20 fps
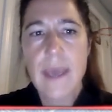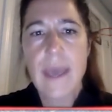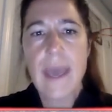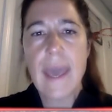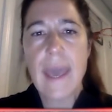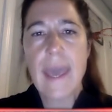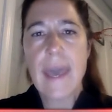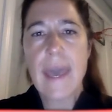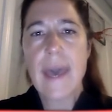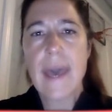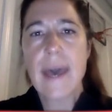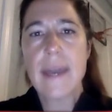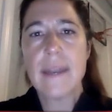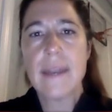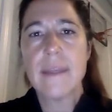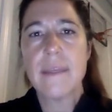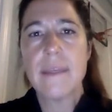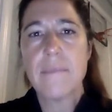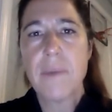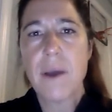and
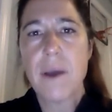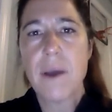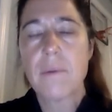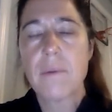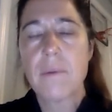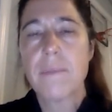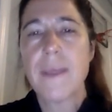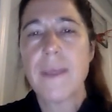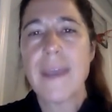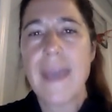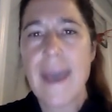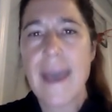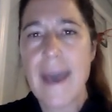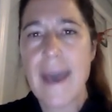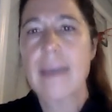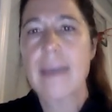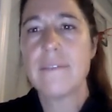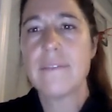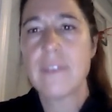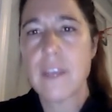the power play
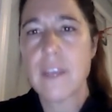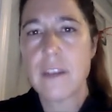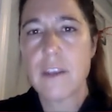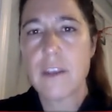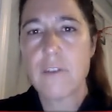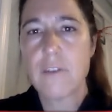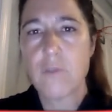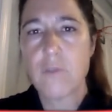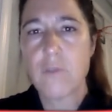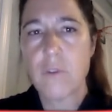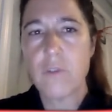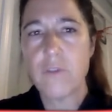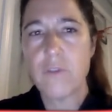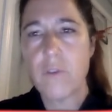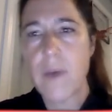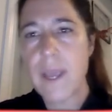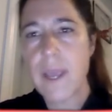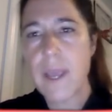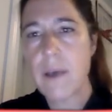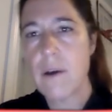has good control.
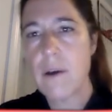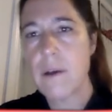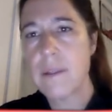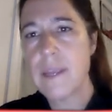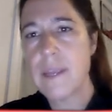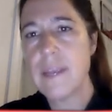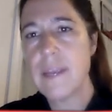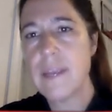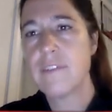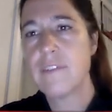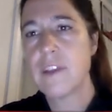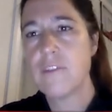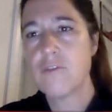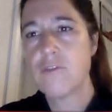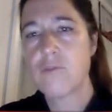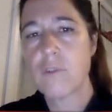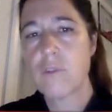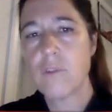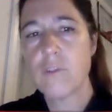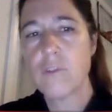So I call these
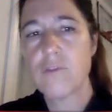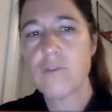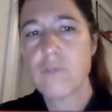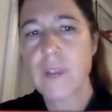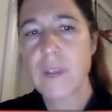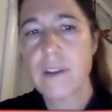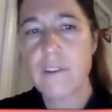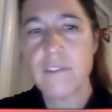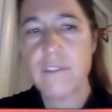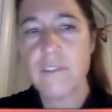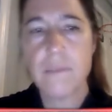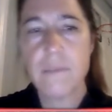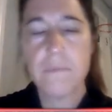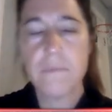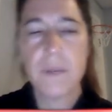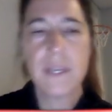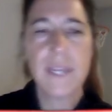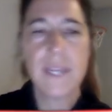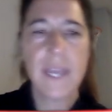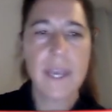control triggers, and in
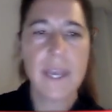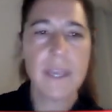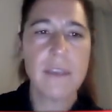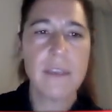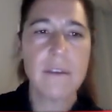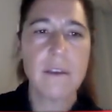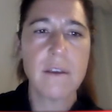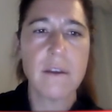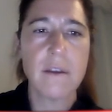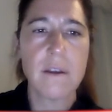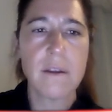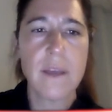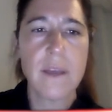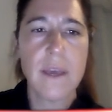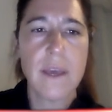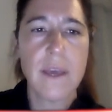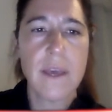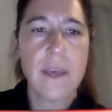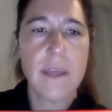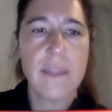particular,
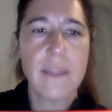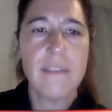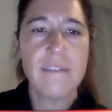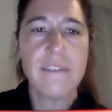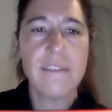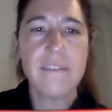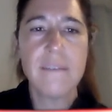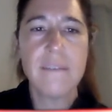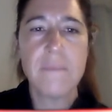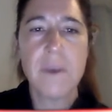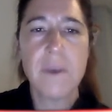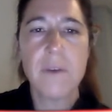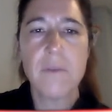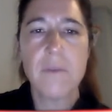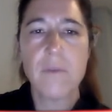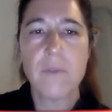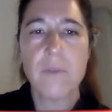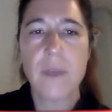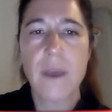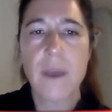this is
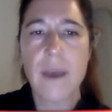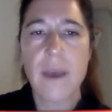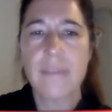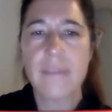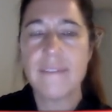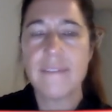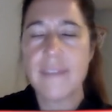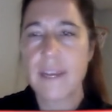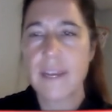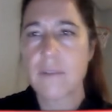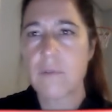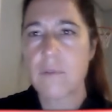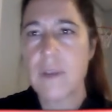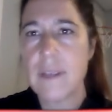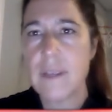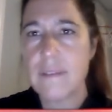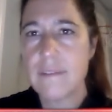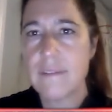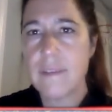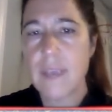about stick
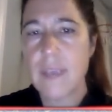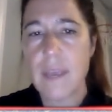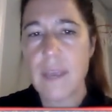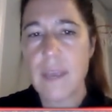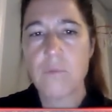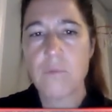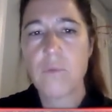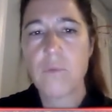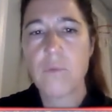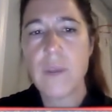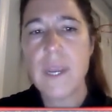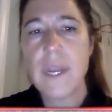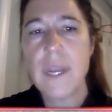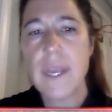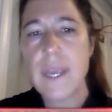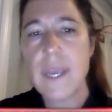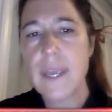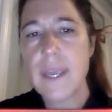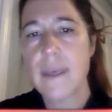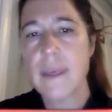reads and
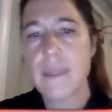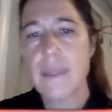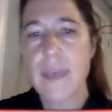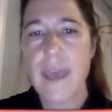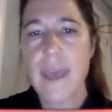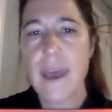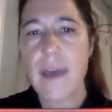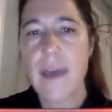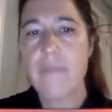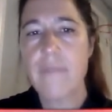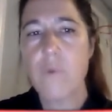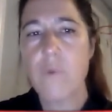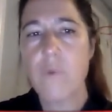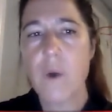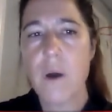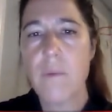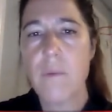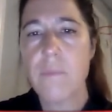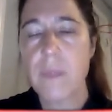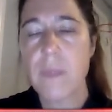reading the half
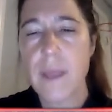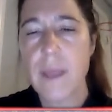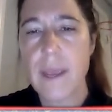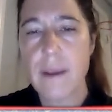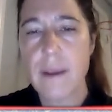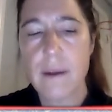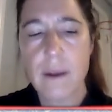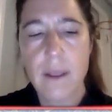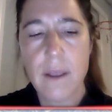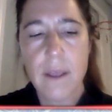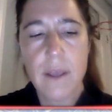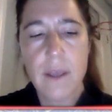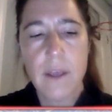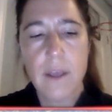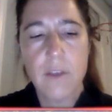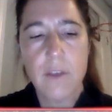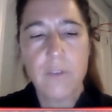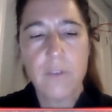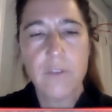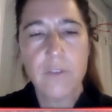wall player.
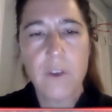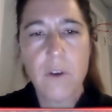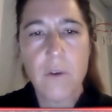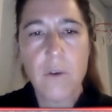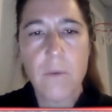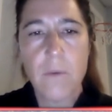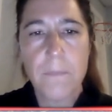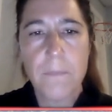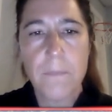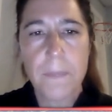So